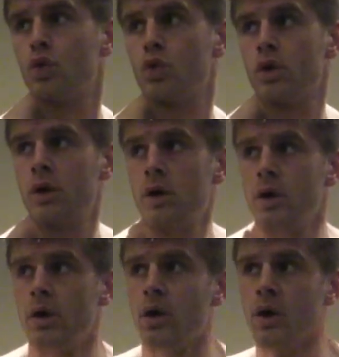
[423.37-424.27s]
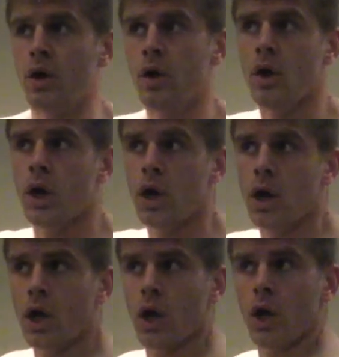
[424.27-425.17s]
And this is where I need to be
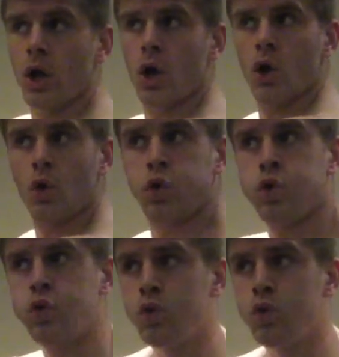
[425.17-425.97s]
focusing on just my